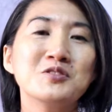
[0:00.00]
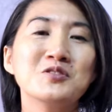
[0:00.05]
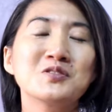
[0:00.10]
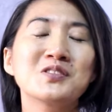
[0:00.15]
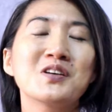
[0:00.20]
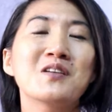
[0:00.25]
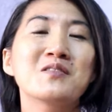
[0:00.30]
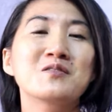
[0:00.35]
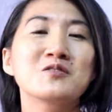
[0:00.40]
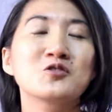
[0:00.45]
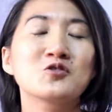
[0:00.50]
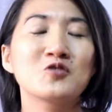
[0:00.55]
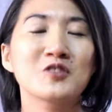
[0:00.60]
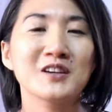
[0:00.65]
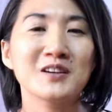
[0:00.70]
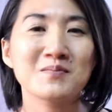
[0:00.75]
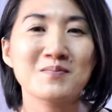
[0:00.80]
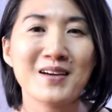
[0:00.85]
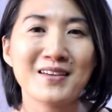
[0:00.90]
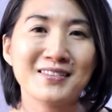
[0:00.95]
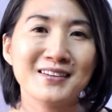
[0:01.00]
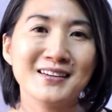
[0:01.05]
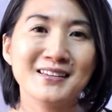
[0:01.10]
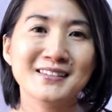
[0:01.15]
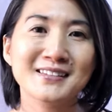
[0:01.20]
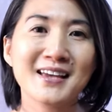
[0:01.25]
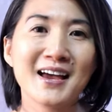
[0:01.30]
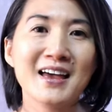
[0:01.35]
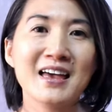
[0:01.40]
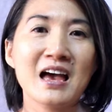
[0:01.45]
use other stringing
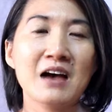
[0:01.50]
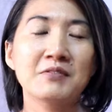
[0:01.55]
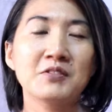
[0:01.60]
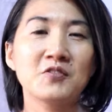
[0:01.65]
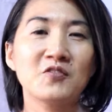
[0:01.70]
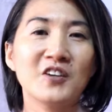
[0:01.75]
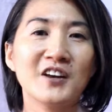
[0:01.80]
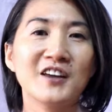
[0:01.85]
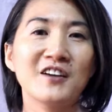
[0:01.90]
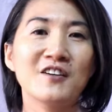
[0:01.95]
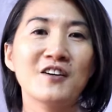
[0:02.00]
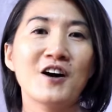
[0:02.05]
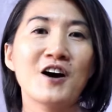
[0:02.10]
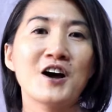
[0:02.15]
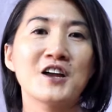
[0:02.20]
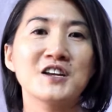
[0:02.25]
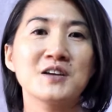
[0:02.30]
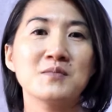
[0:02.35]
methods. I have a video on